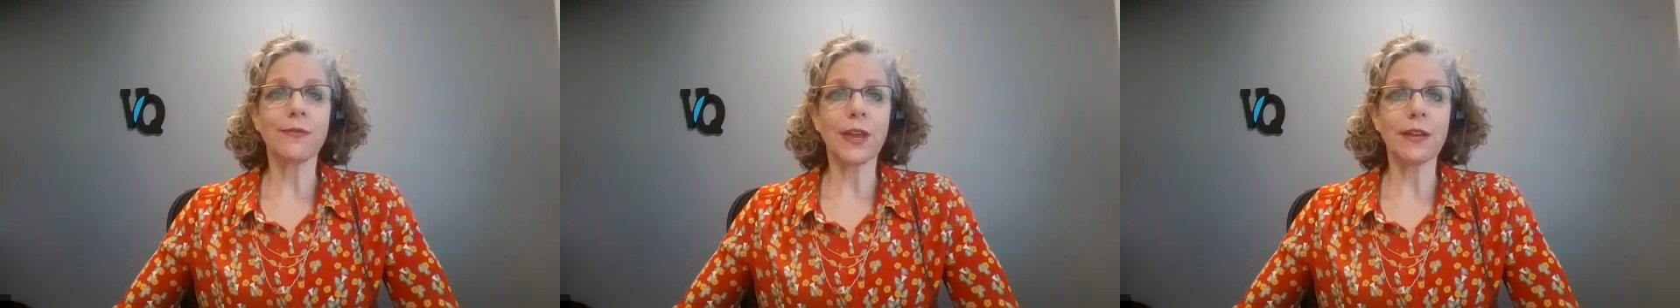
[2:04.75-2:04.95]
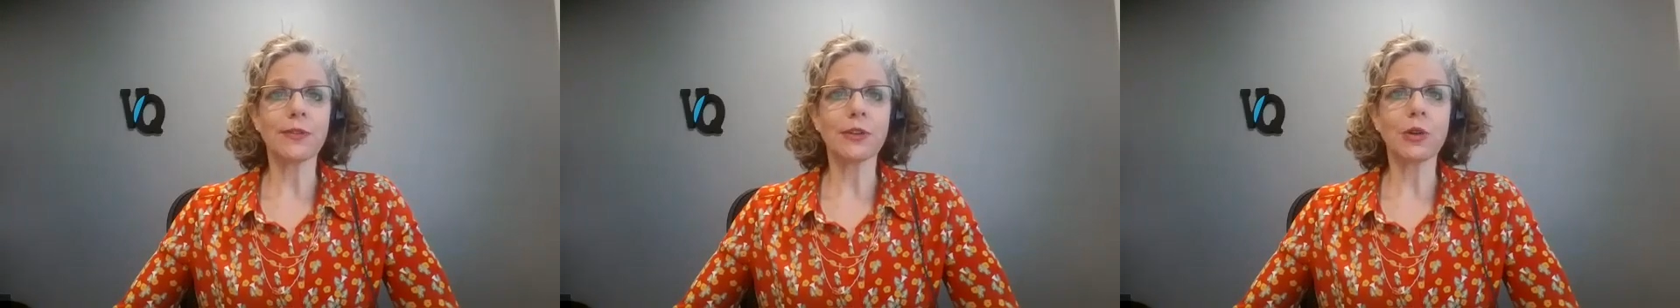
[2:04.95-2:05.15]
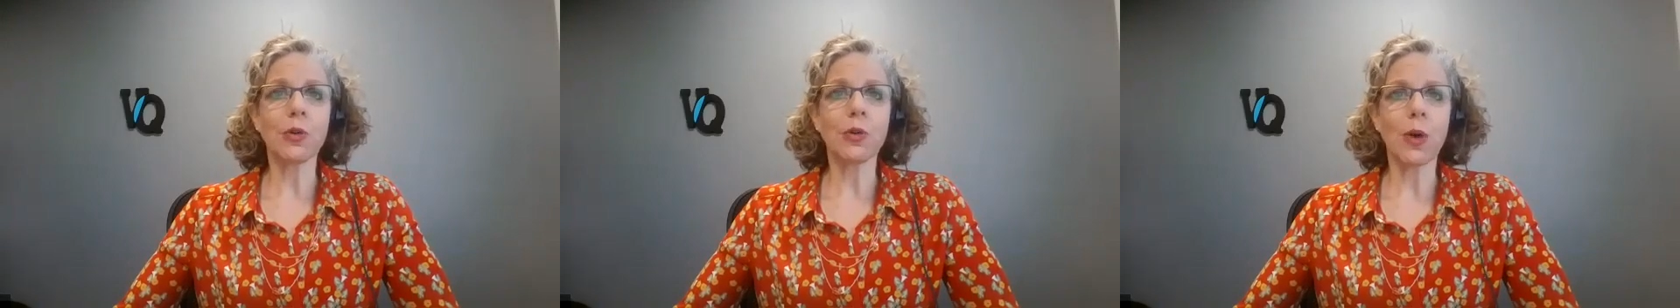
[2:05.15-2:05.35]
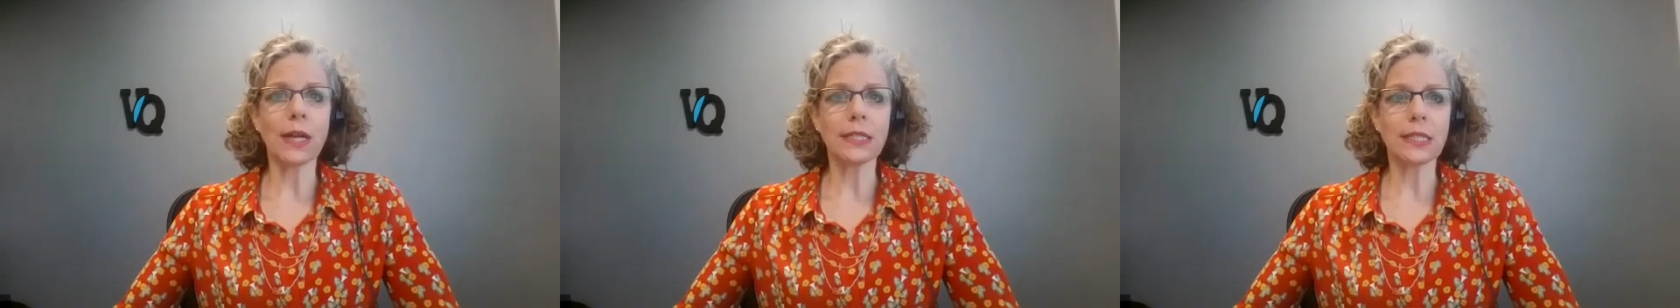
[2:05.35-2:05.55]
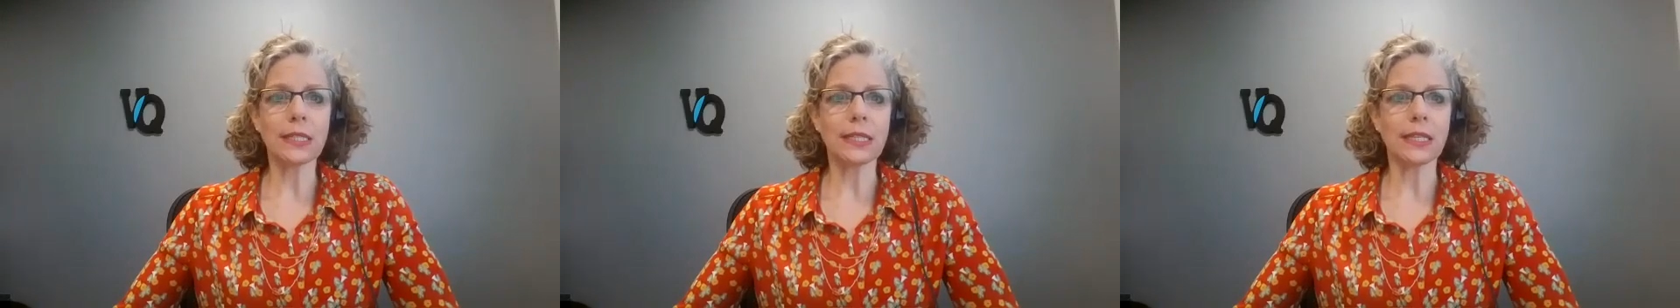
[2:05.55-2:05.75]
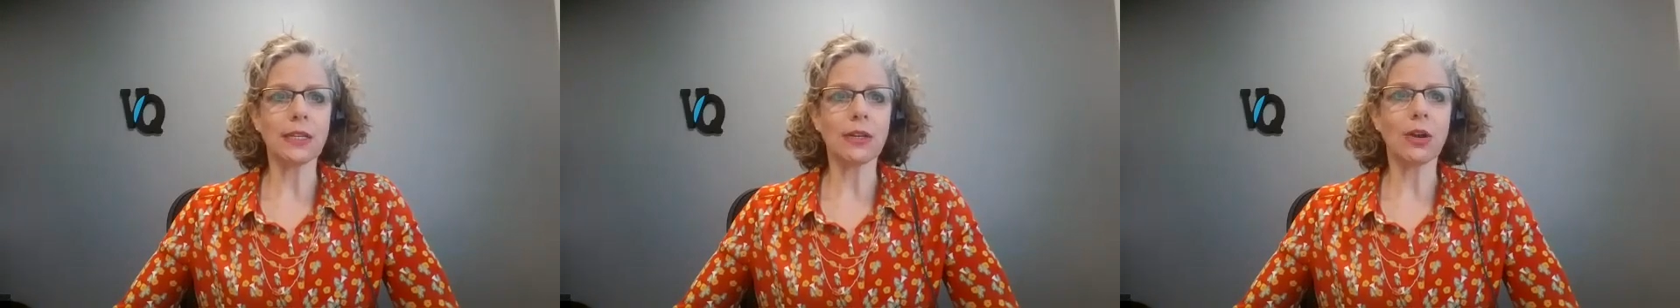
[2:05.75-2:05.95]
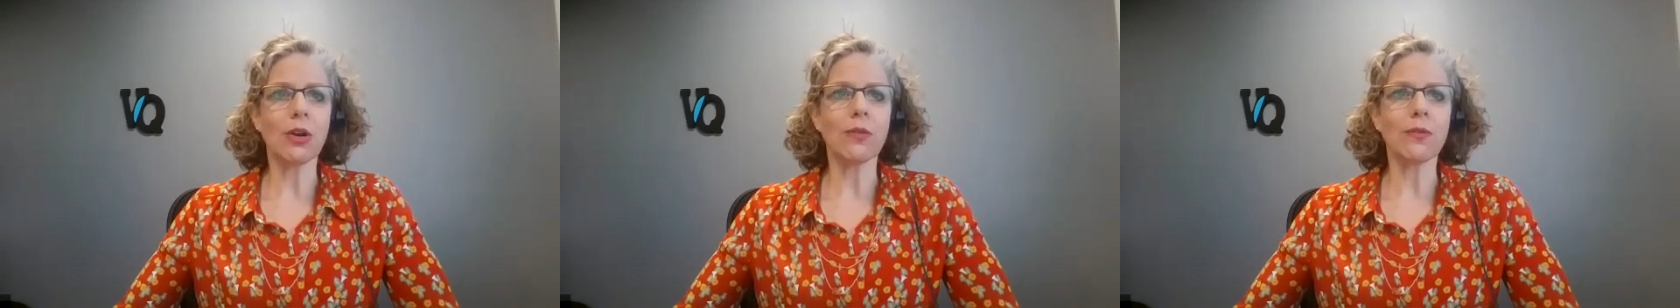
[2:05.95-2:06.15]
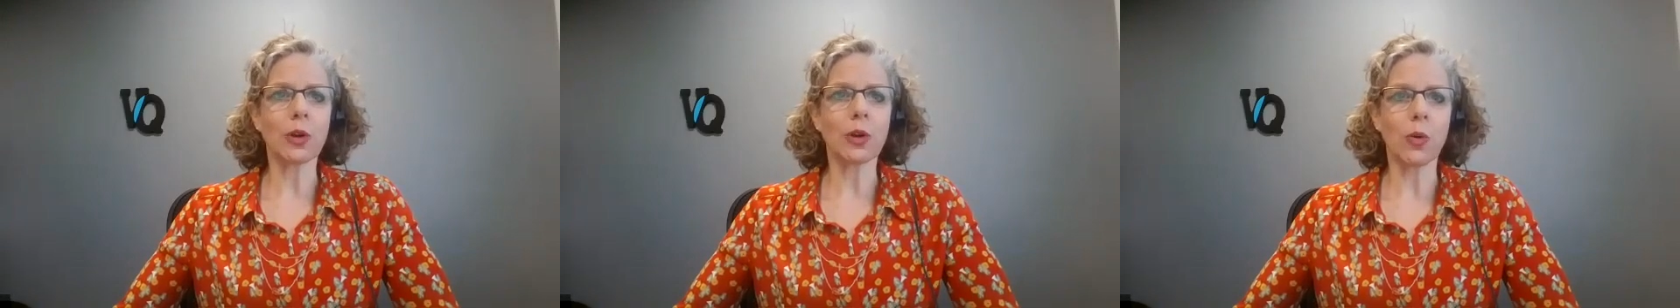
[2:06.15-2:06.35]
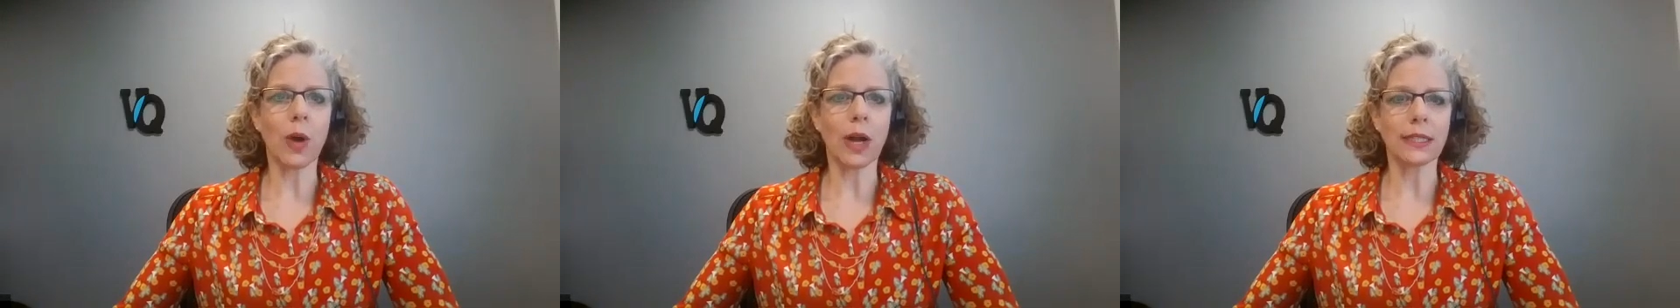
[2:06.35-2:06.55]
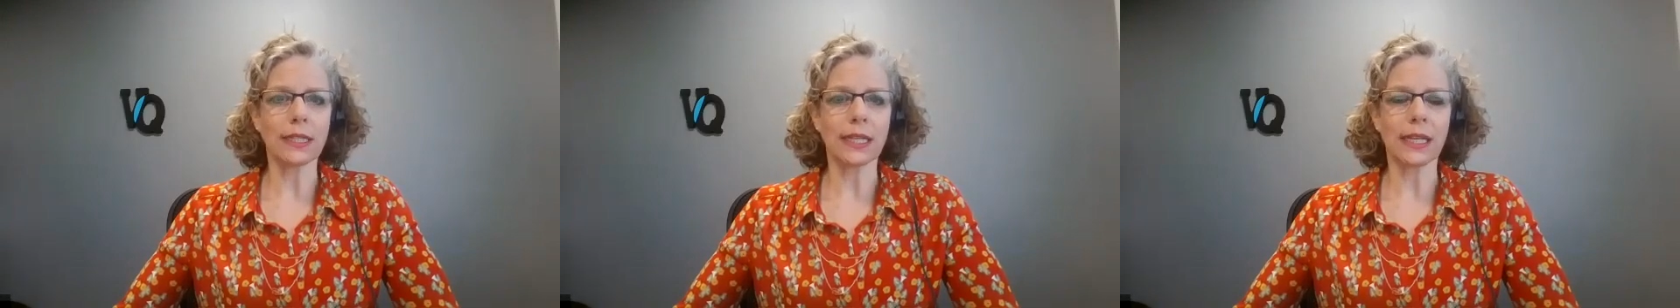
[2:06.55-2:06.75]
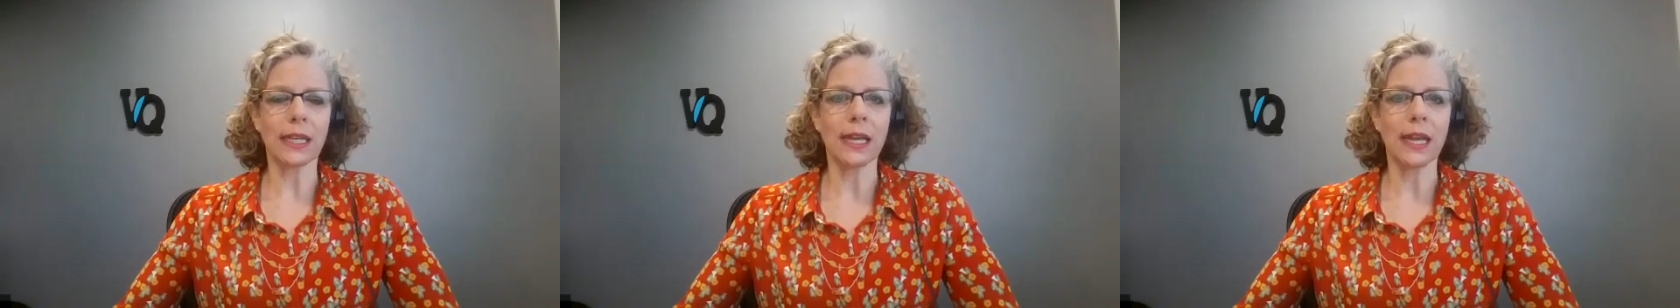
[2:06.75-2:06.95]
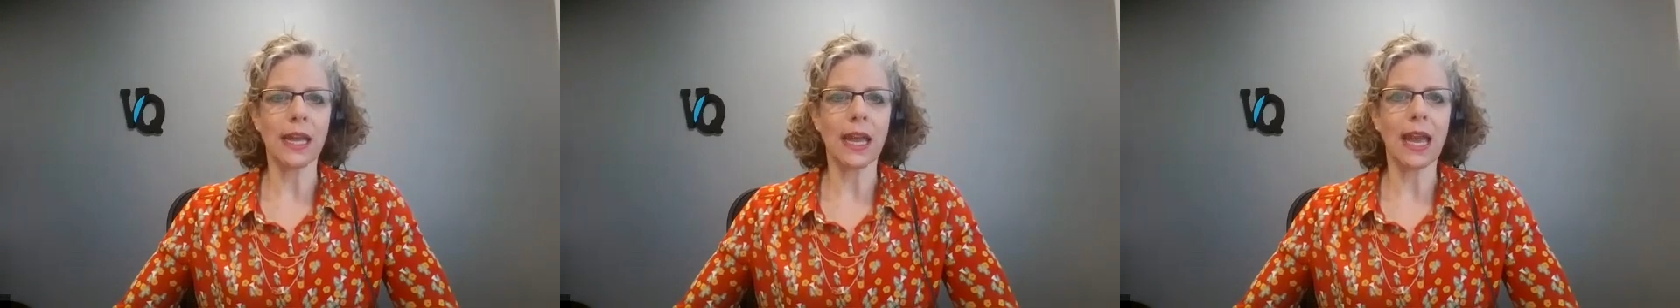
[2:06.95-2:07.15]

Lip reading: favor quantity over quality